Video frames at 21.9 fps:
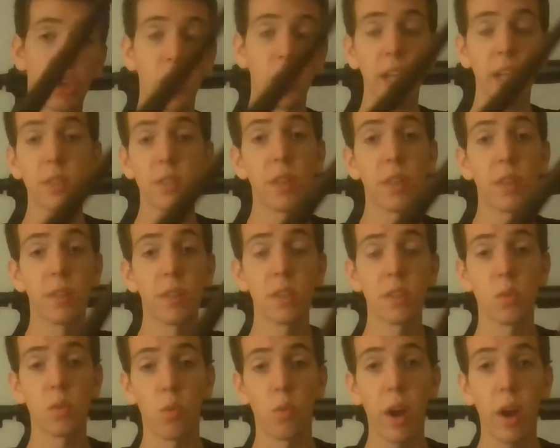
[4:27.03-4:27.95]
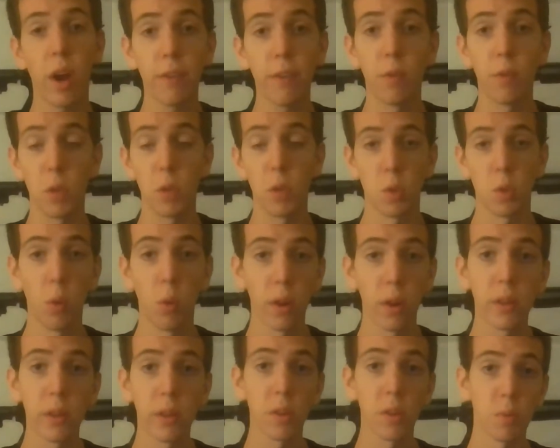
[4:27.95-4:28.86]
a chance that this rifle is
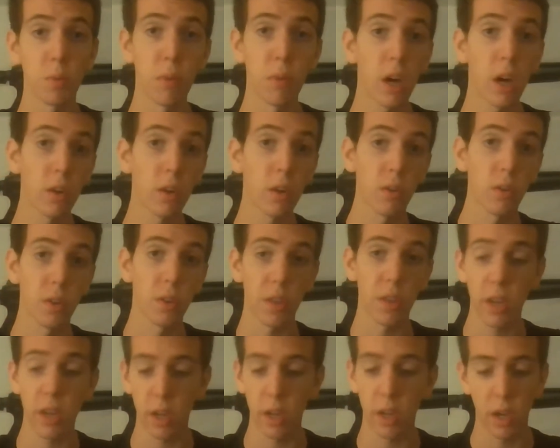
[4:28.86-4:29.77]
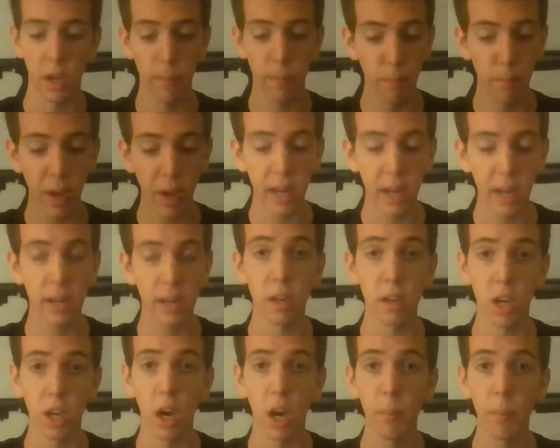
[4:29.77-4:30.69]
one of those models that made it
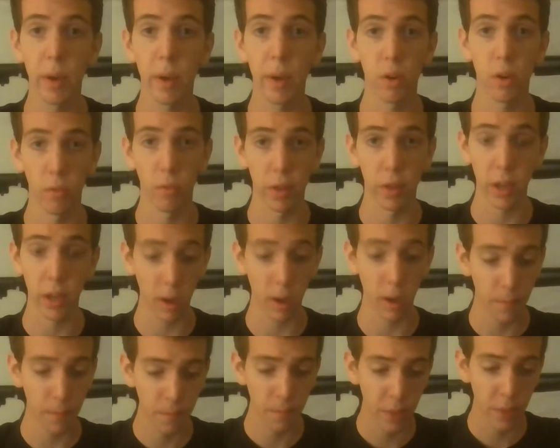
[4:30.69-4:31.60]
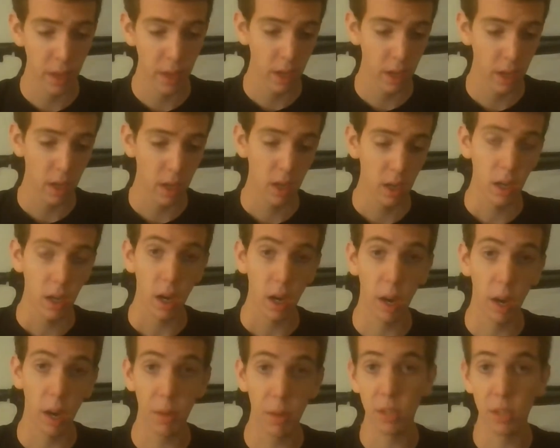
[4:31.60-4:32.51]
into combat over there.
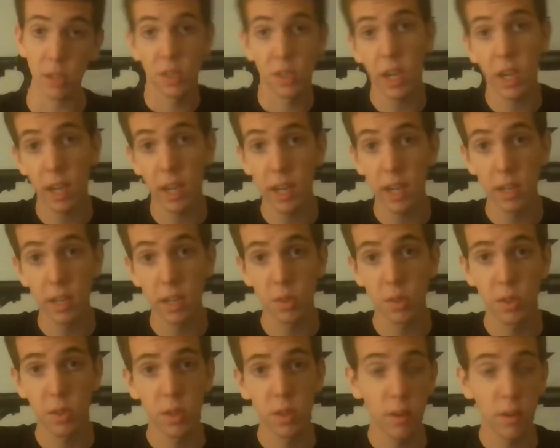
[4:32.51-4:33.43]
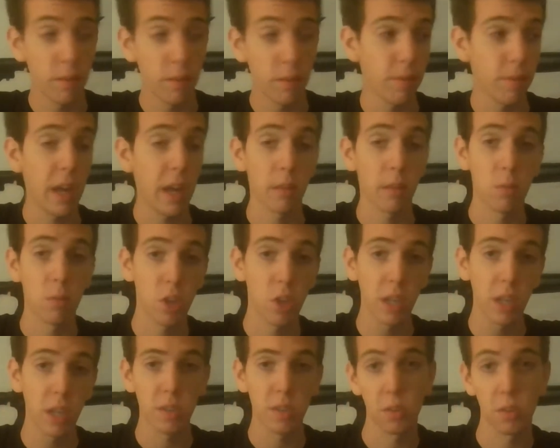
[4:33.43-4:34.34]
I'm not saying it is. In fact,
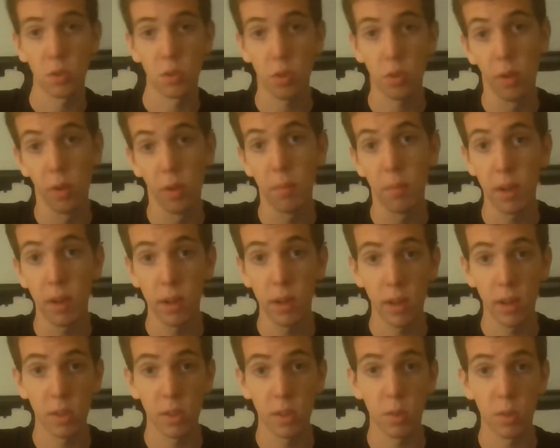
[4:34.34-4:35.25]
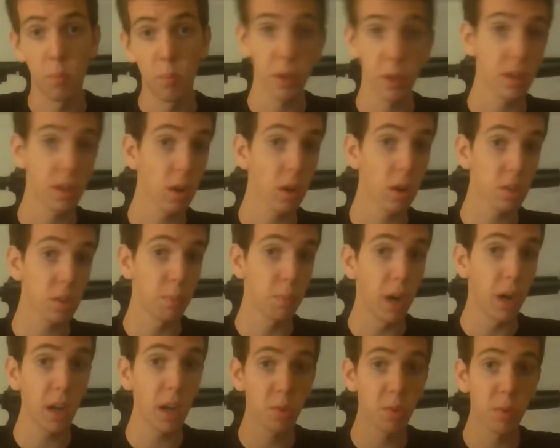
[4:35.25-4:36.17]
chances are slim that it is. But there is a
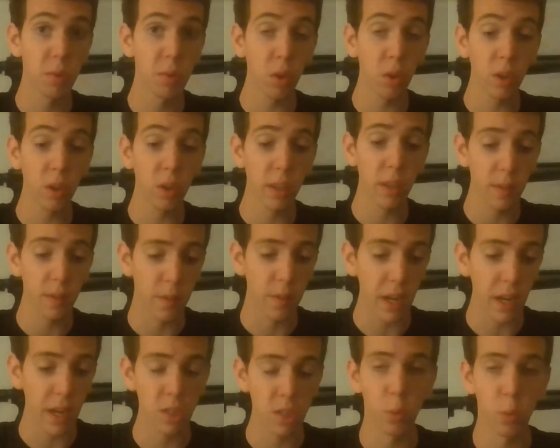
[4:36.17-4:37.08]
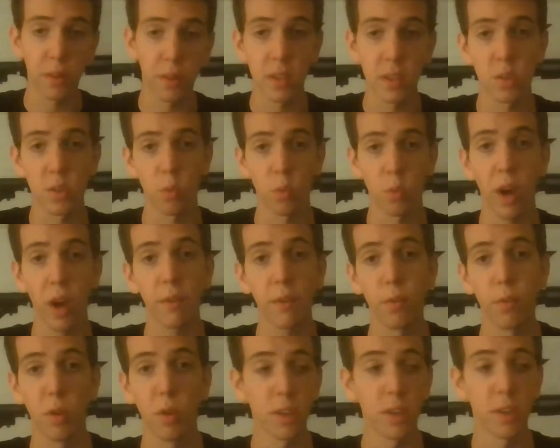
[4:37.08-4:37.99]
possibility that that's what this
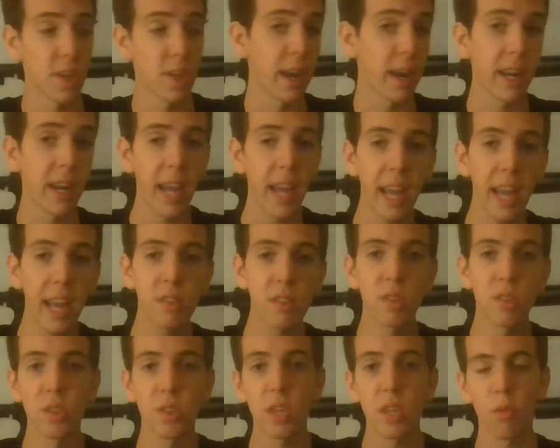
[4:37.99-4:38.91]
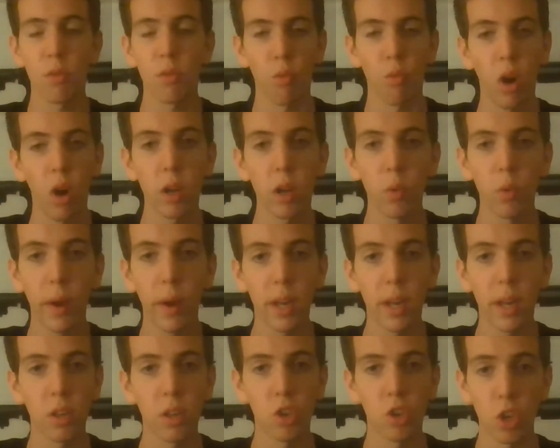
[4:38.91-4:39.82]
rifle is, and I'd hate to see it rot
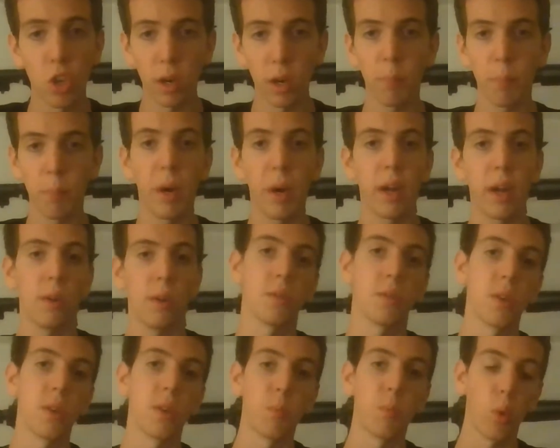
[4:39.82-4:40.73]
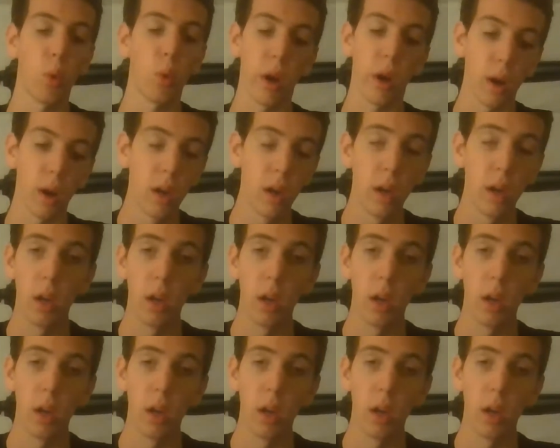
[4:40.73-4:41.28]
away in a junk pile somewhere,